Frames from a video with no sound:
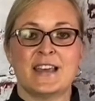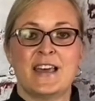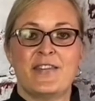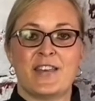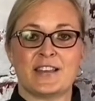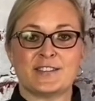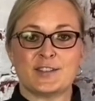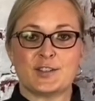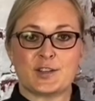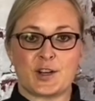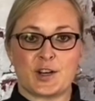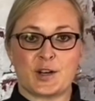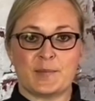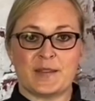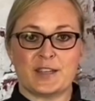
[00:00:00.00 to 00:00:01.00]
That's a
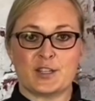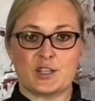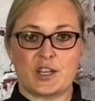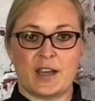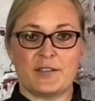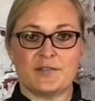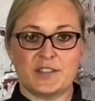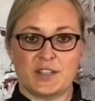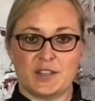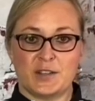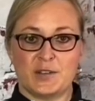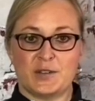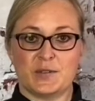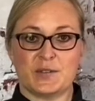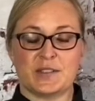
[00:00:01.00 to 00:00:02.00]
term that chefs
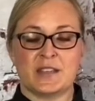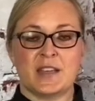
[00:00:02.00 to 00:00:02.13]
use,